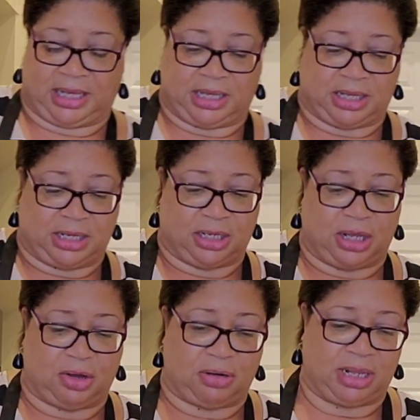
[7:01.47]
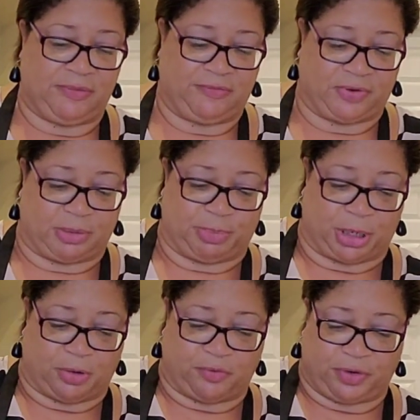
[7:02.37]
get good and coated. Flip
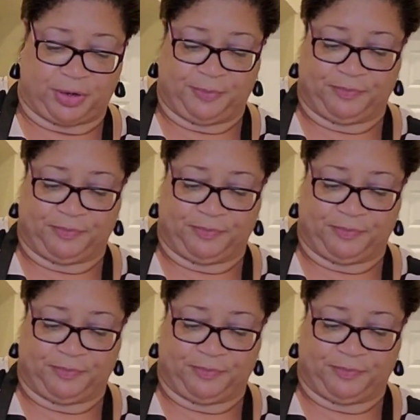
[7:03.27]
it over.